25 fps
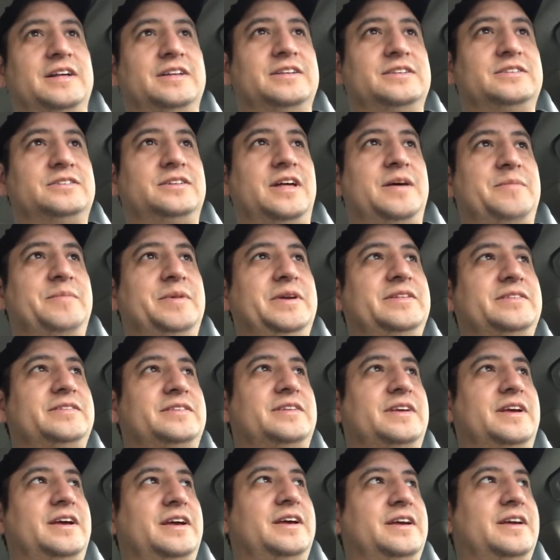So that means
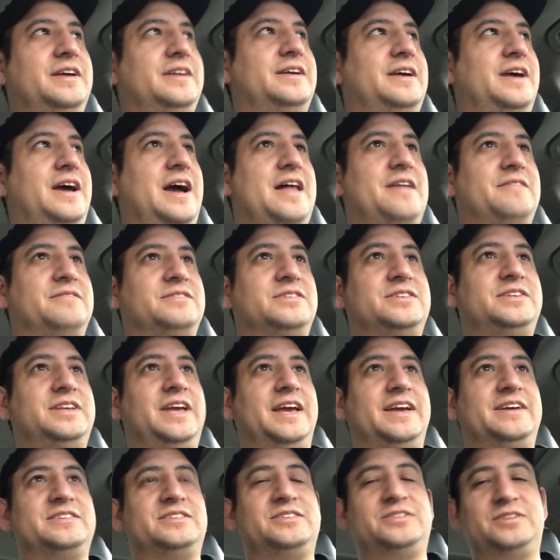out of
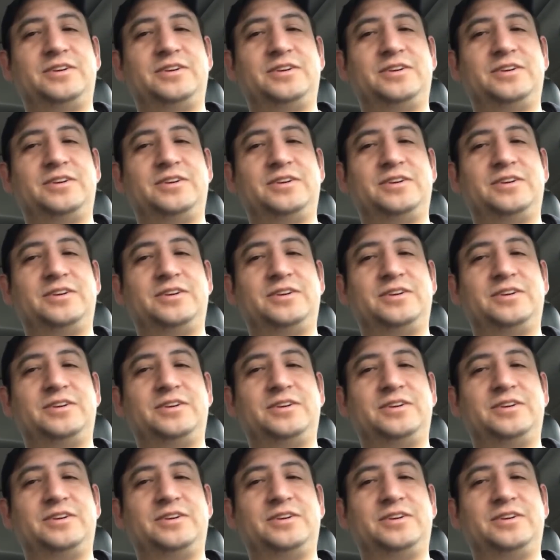6